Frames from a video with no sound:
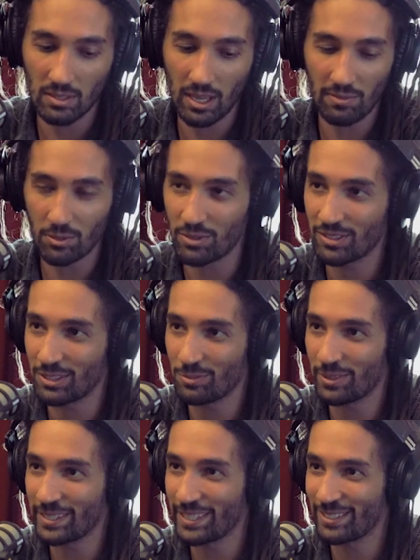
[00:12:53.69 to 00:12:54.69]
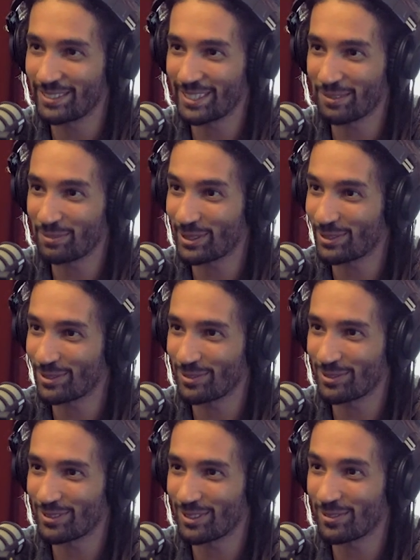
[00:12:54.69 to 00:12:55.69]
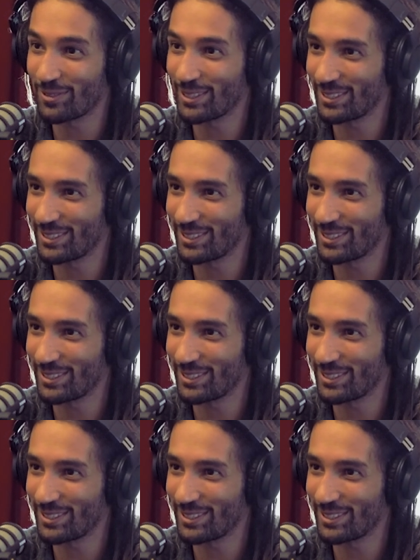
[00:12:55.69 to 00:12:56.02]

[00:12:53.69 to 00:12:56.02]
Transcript: Every once in a while I just take pictures of other